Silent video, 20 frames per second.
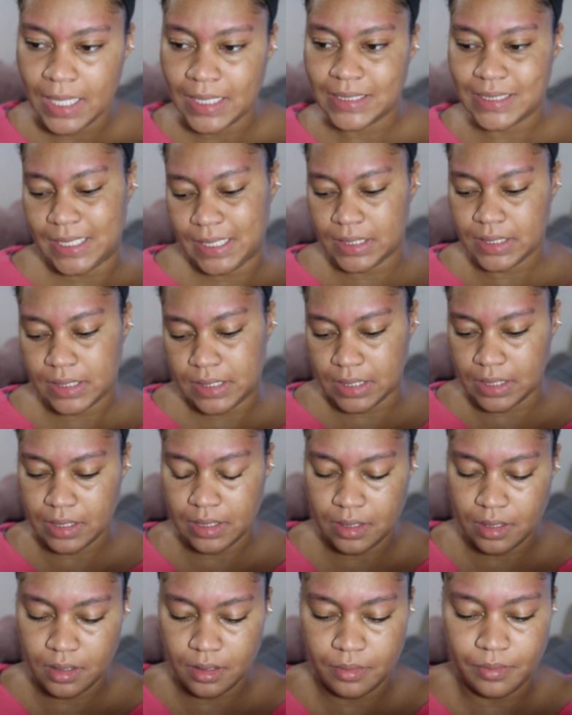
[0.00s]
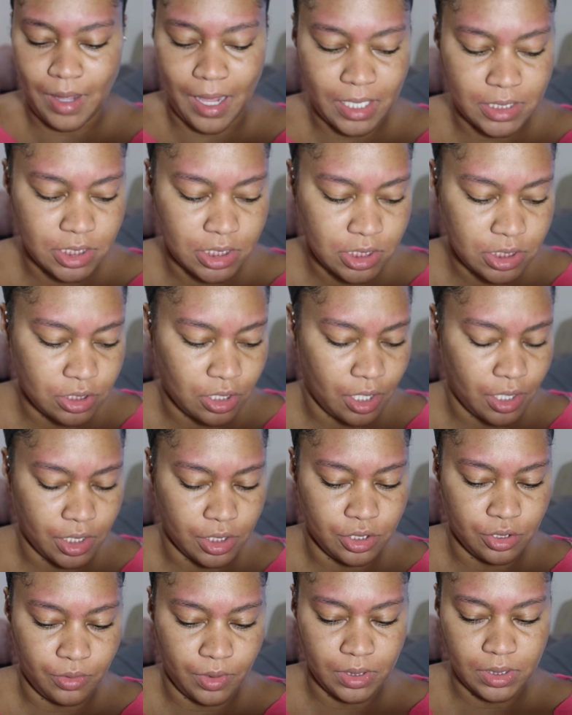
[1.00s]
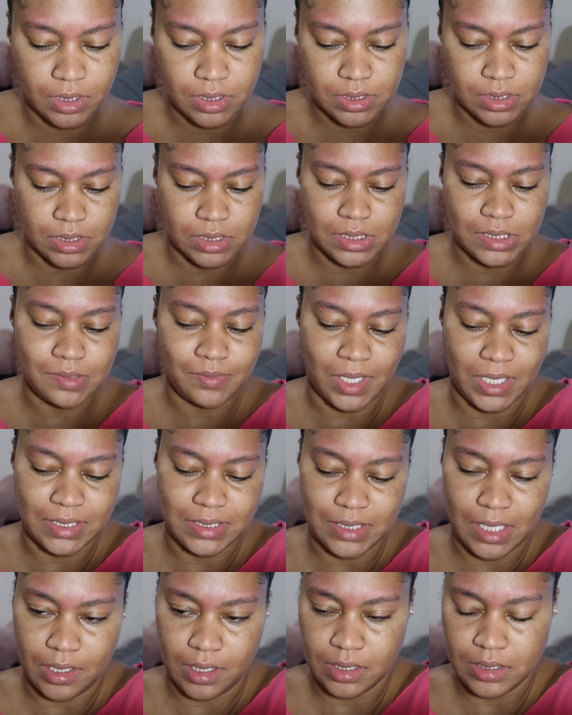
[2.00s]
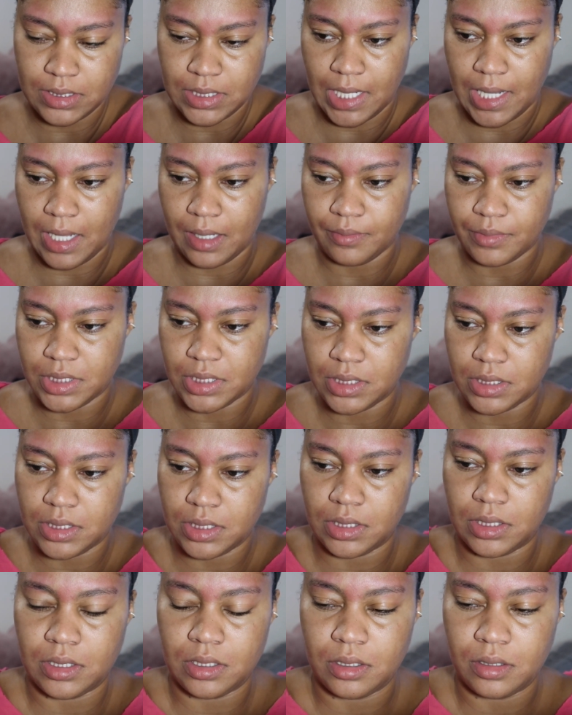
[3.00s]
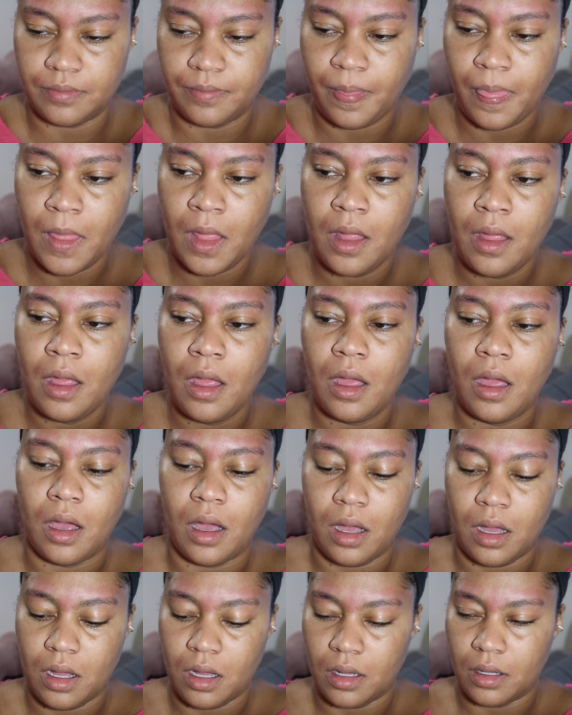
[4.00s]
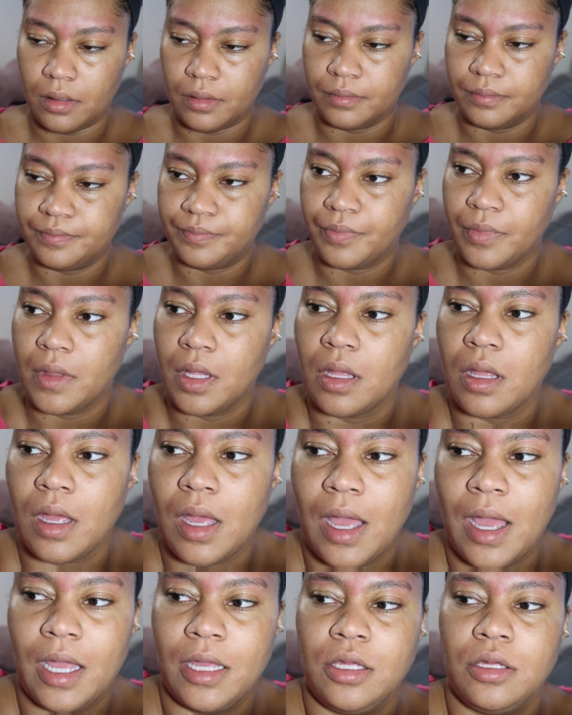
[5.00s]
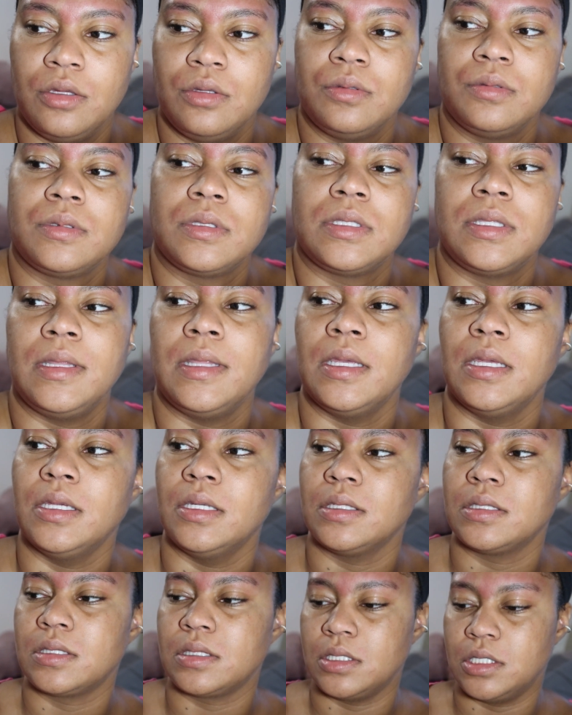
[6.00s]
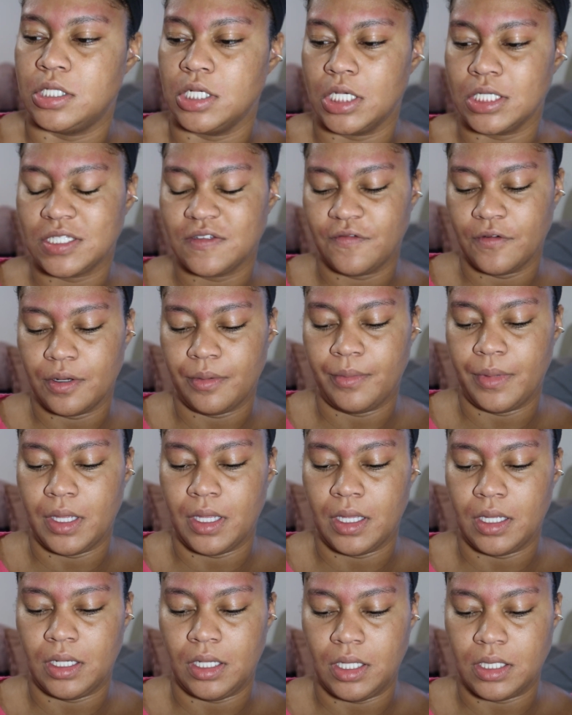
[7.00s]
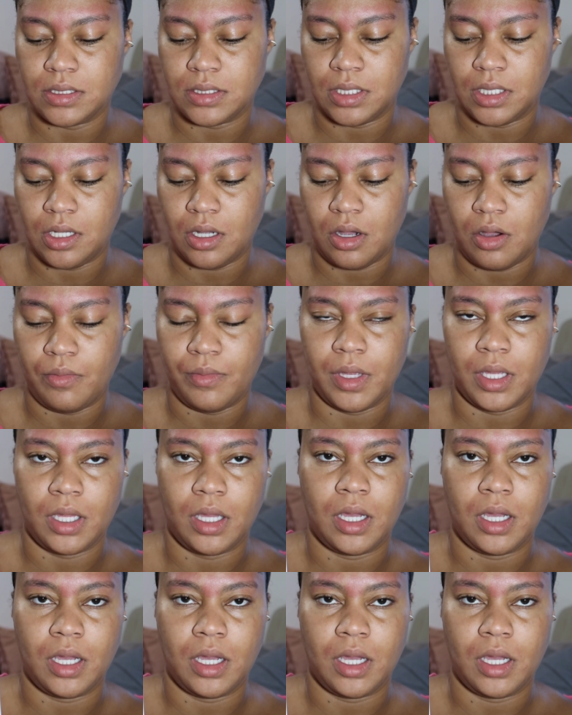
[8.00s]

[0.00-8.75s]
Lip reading: tint them. I just started doing this. This is my second time tinting them. I used this Just for Men Easy Combing